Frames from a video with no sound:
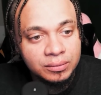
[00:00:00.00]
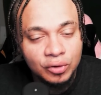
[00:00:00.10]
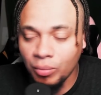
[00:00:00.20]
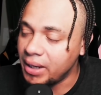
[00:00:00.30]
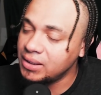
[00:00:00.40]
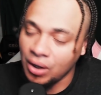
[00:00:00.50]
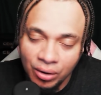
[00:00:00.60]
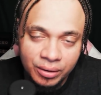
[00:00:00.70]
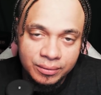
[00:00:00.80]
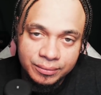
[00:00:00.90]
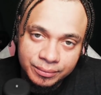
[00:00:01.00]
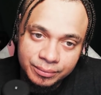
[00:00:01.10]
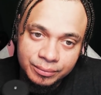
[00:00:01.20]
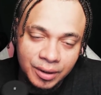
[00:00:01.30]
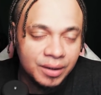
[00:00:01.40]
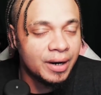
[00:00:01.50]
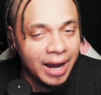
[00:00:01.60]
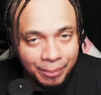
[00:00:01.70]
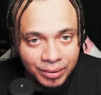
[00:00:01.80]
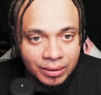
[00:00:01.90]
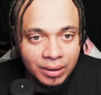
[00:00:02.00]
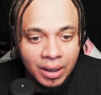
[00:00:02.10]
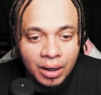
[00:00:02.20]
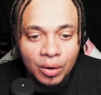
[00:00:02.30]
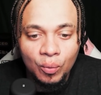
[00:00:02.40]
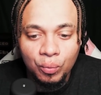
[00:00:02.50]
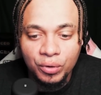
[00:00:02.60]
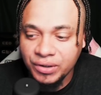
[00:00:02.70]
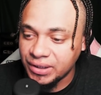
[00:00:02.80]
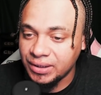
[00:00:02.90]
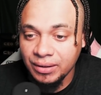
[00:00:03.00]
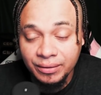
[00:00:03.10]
Nobody's hurt. Nothing happened. We're just,